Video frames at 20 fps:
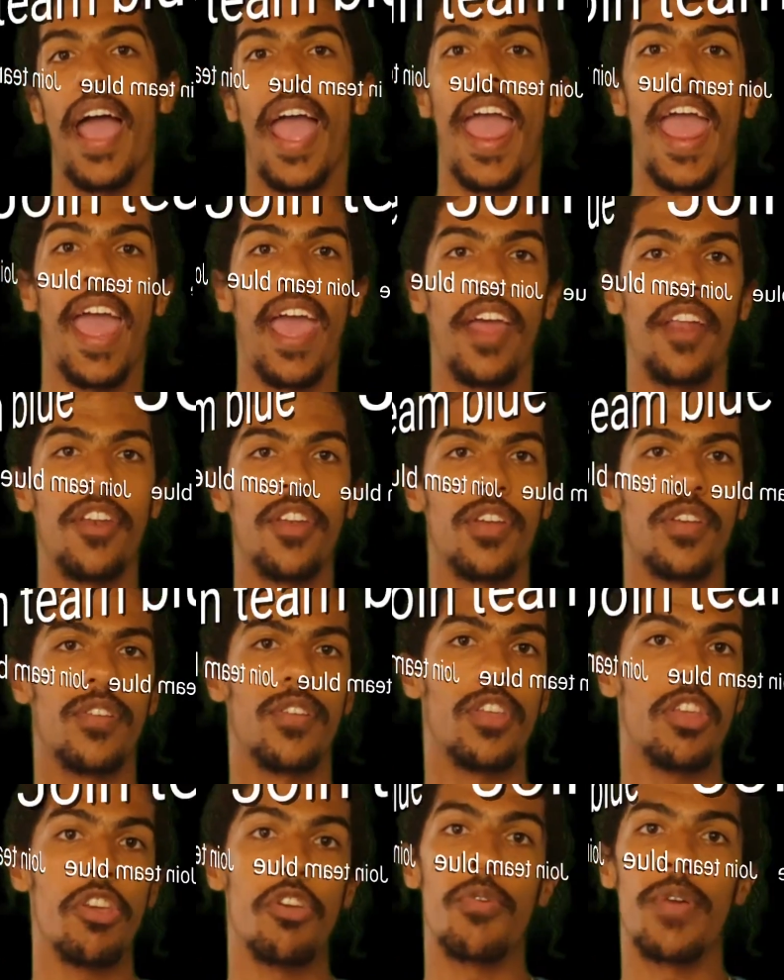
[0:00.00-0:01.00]
And
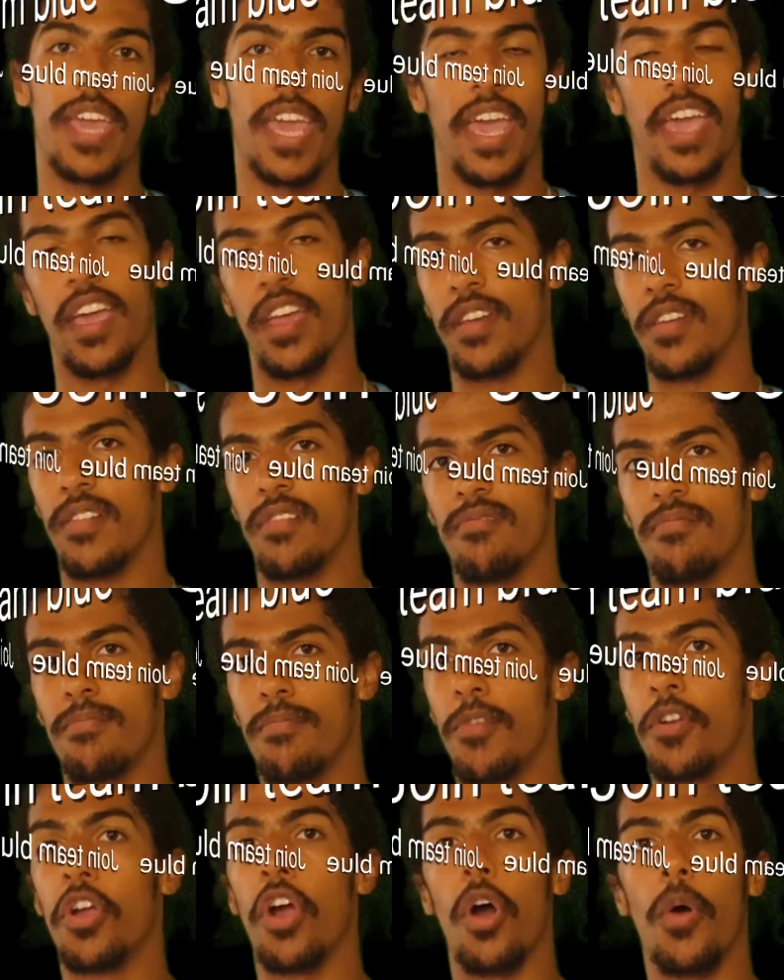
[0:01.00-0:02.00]
you can
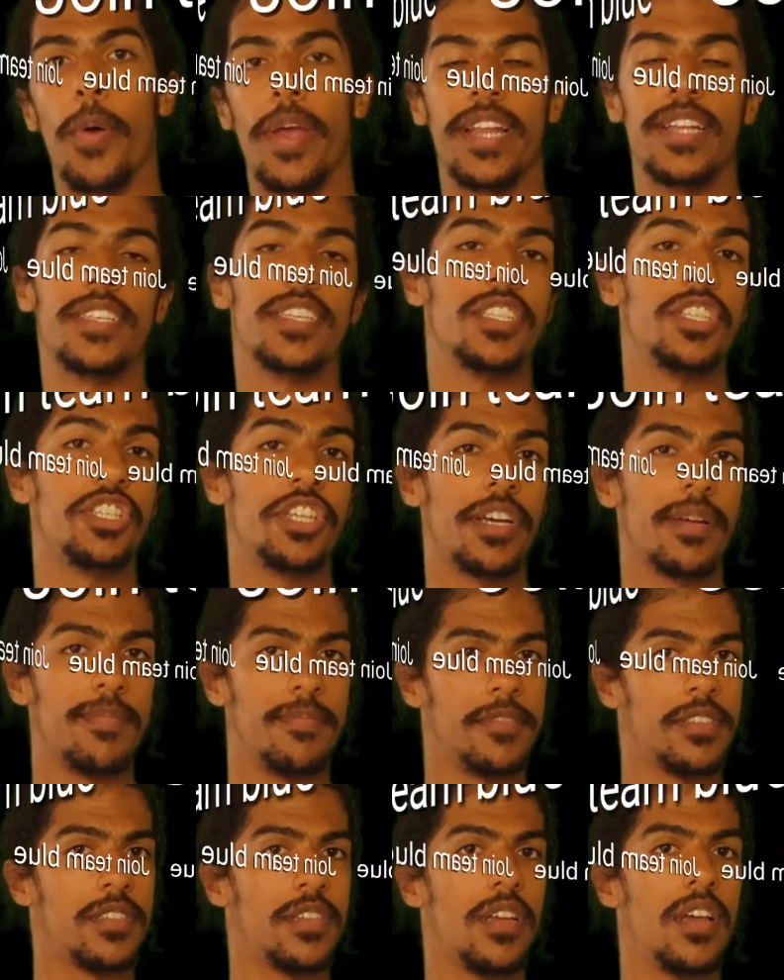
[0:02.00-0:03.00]
go into
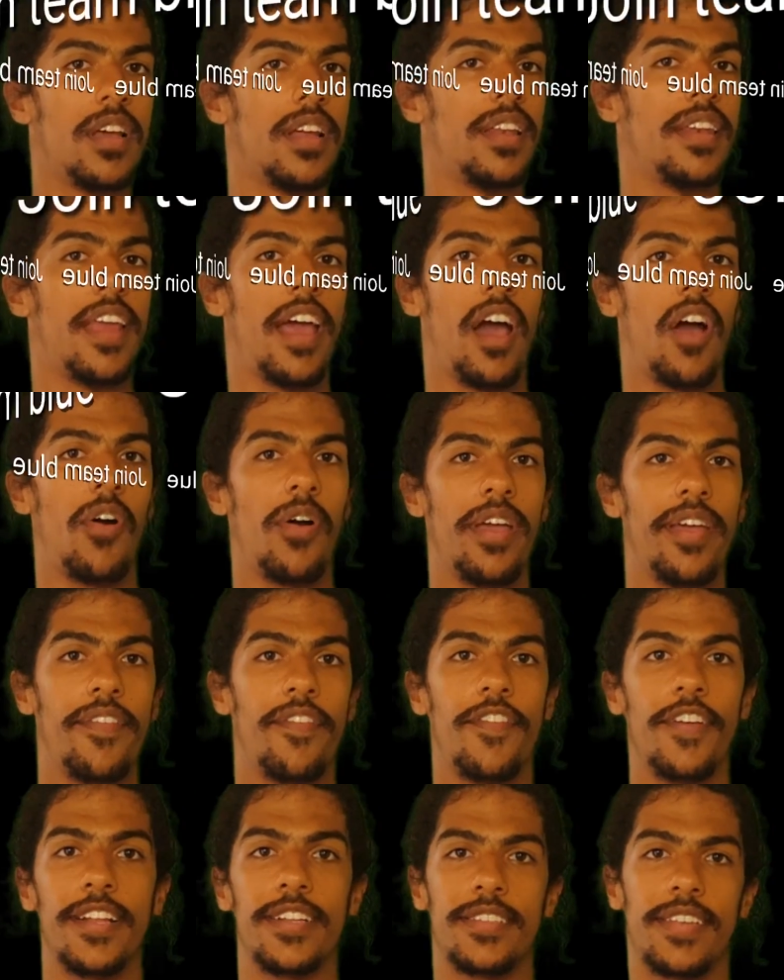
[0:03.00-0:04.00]
gyms. Now,
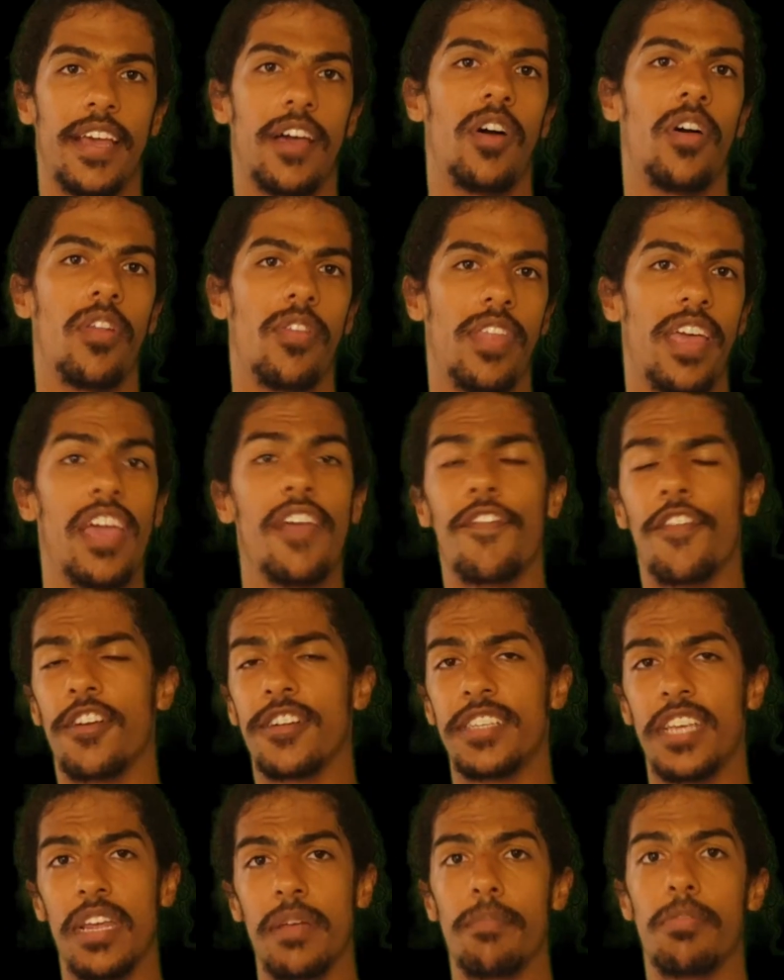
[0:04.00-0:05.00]
if
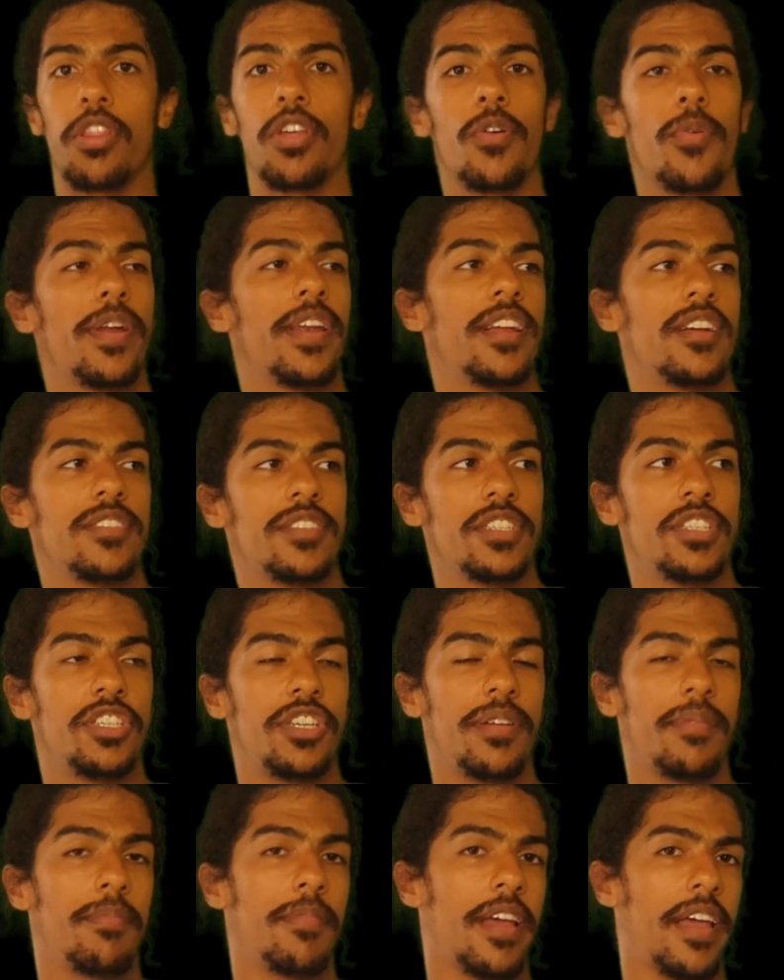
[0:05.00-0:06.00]
you're Team Blue and there's a
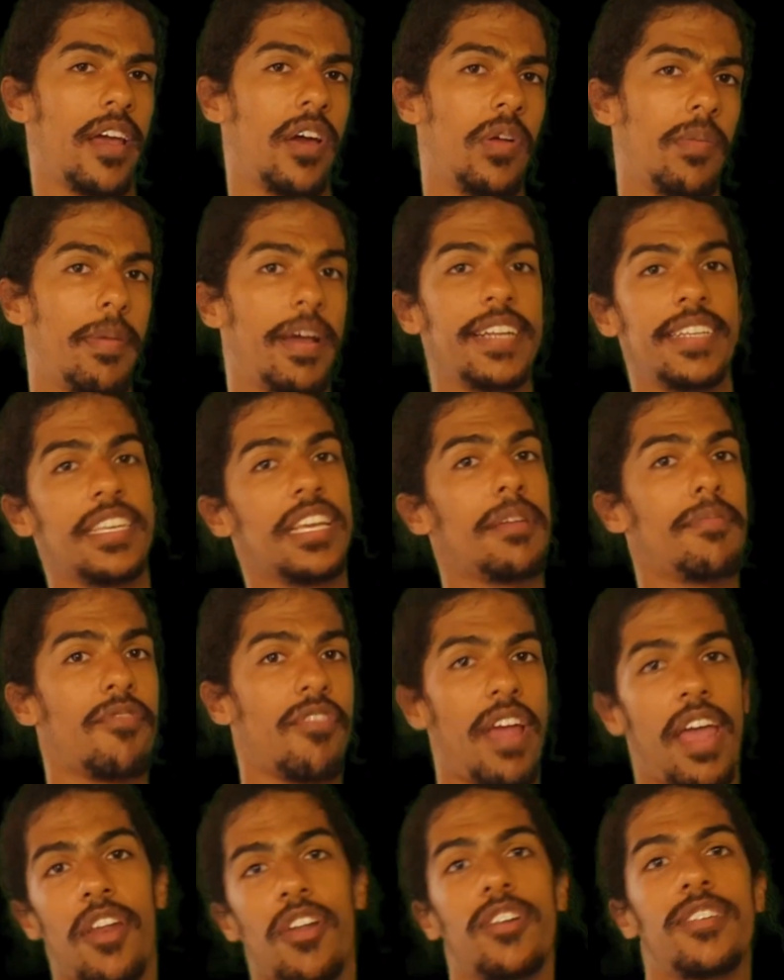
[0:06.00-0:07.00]
gym held by Team
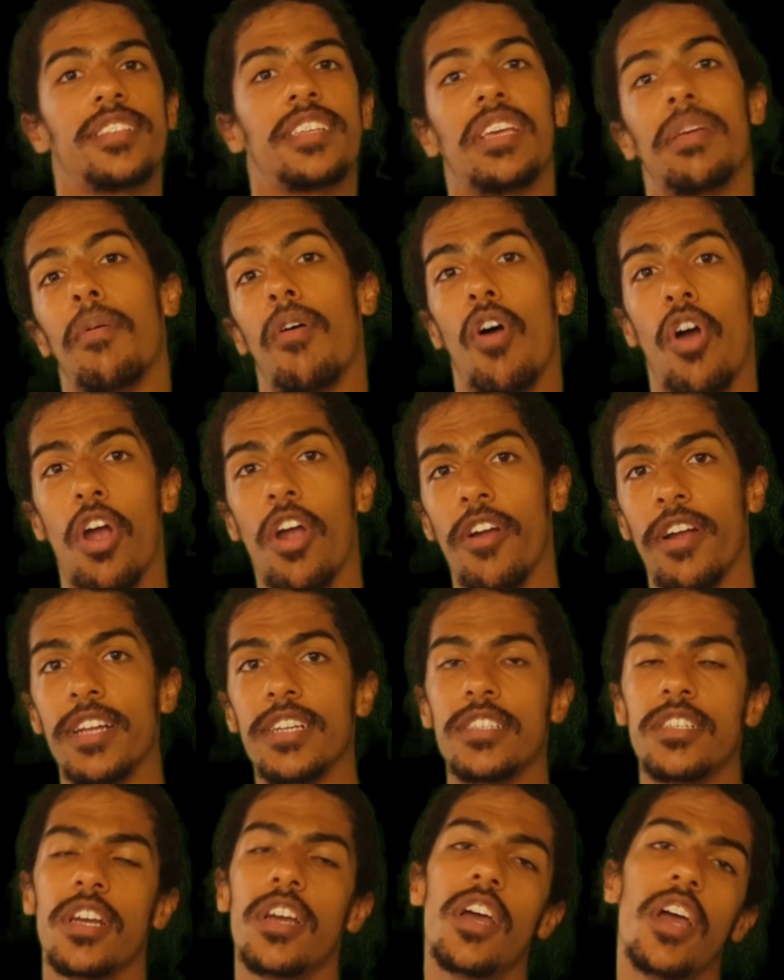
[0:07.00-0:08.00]
Red or Team
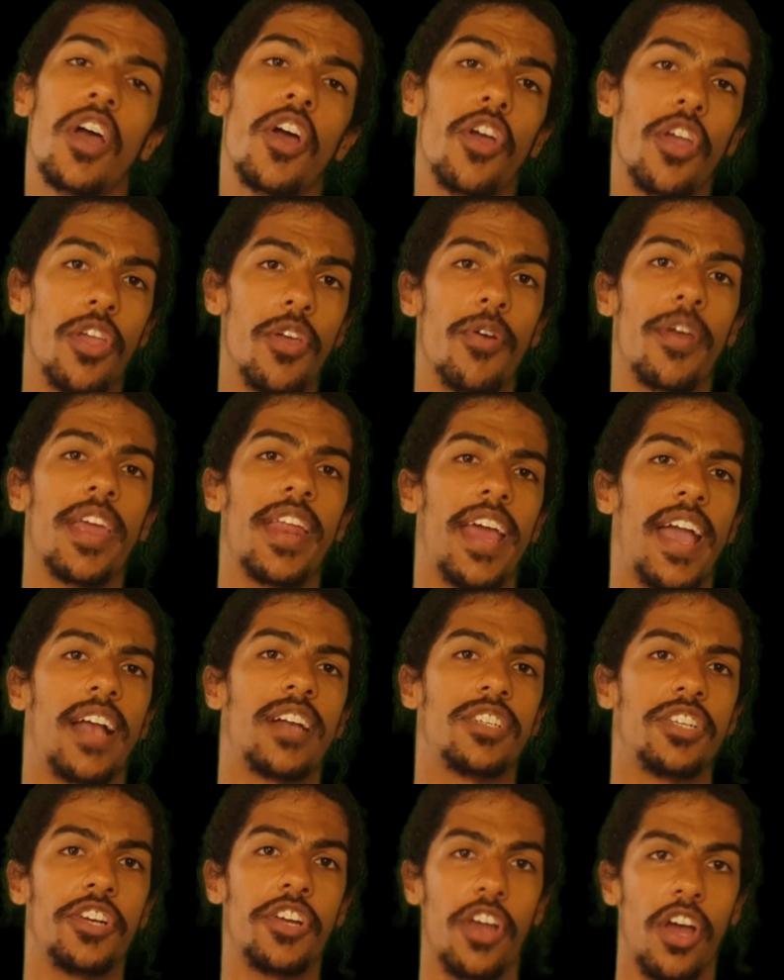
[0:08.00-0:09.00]
Orange, you could
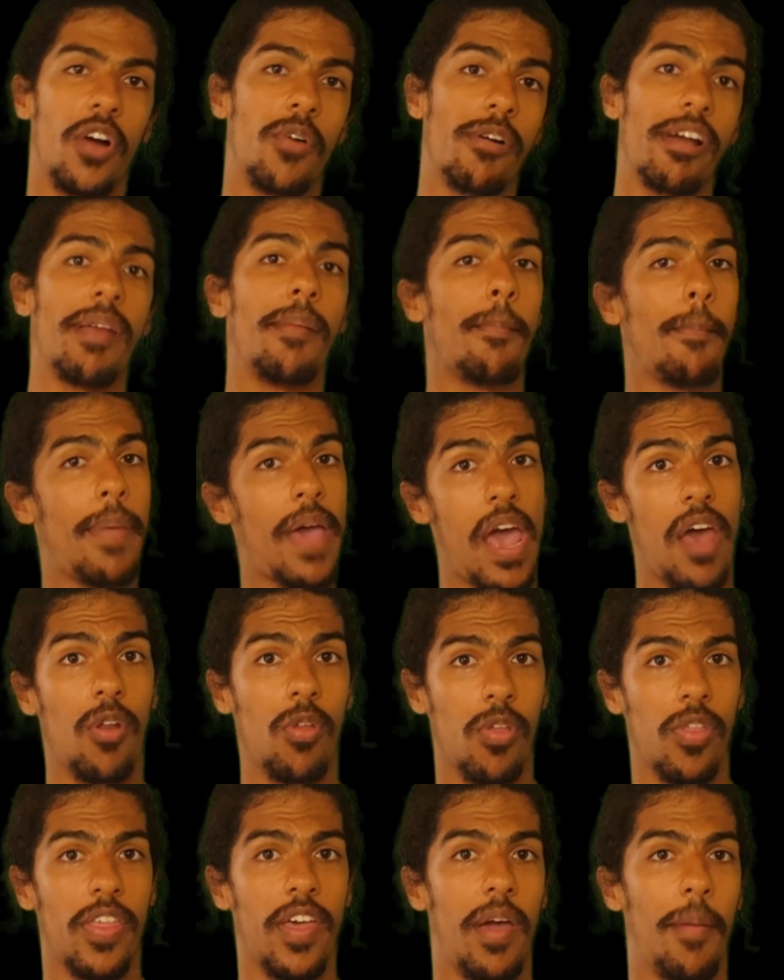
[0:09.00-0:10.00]
actually go and
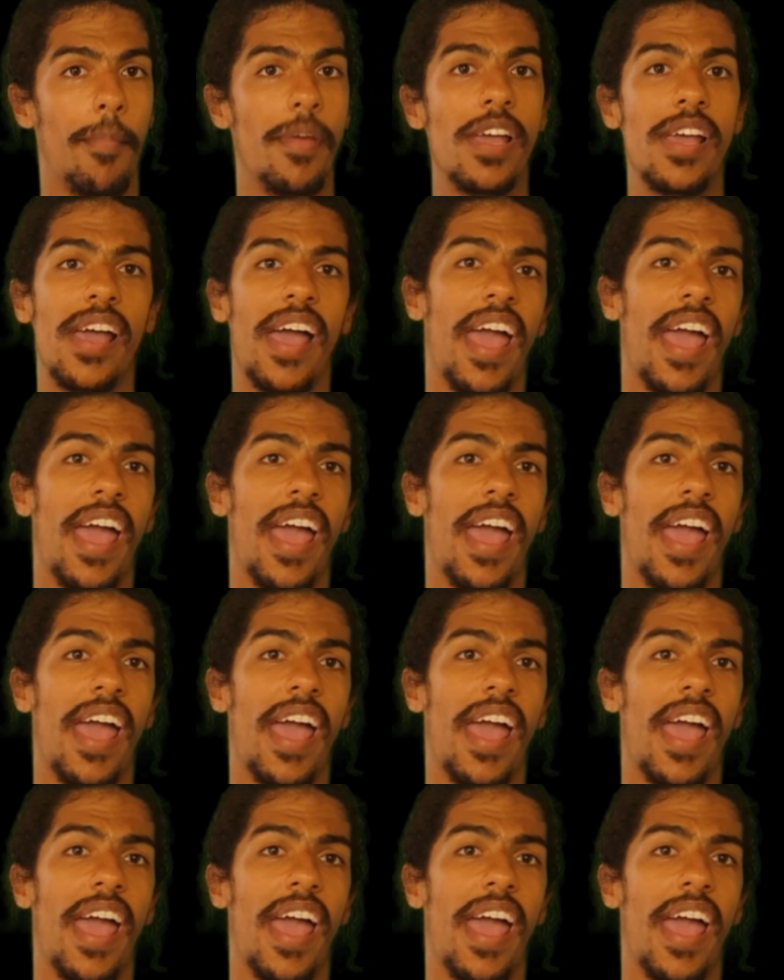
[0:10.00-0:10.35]
battle them.